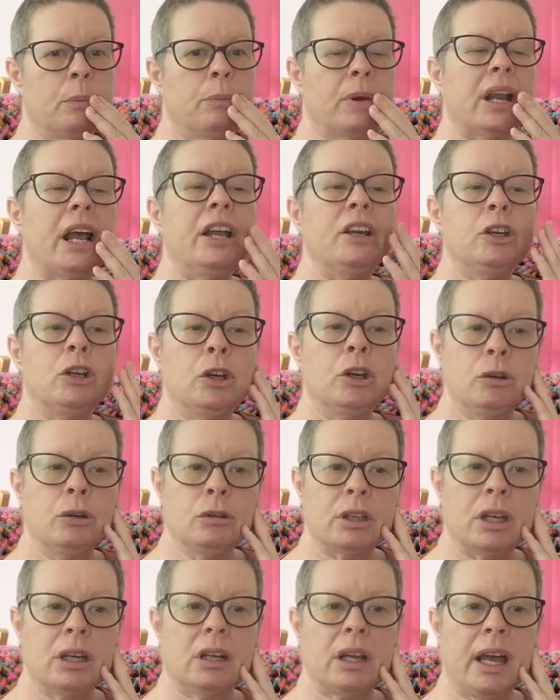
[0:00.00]
but I knew
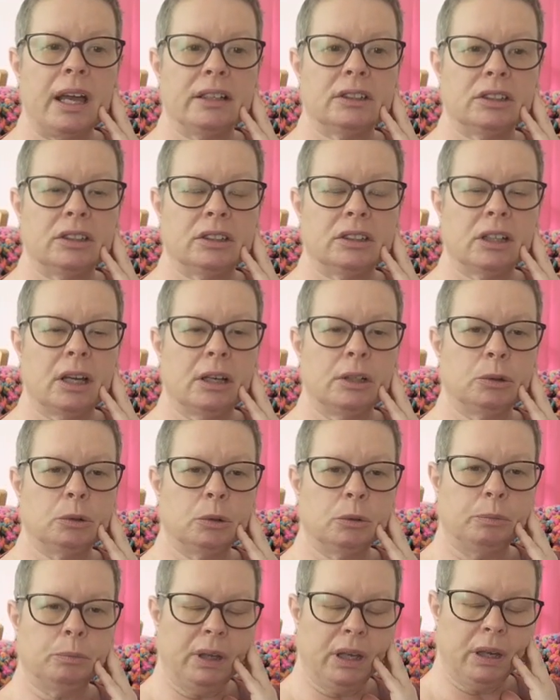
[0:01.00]
that exercise
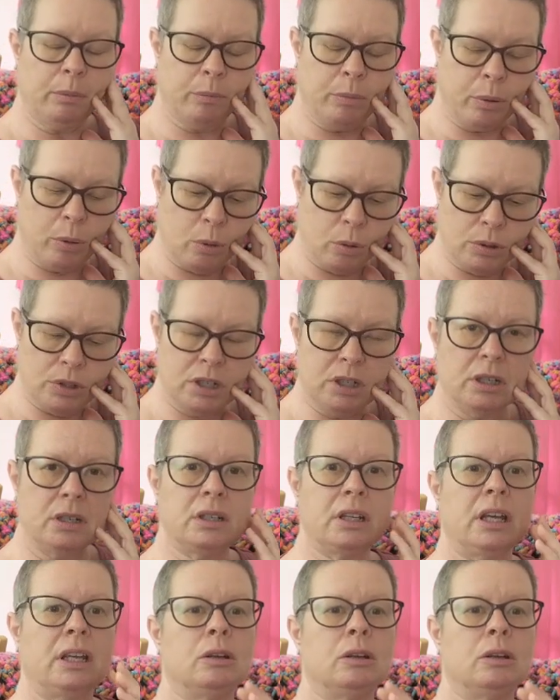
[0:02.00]
would be important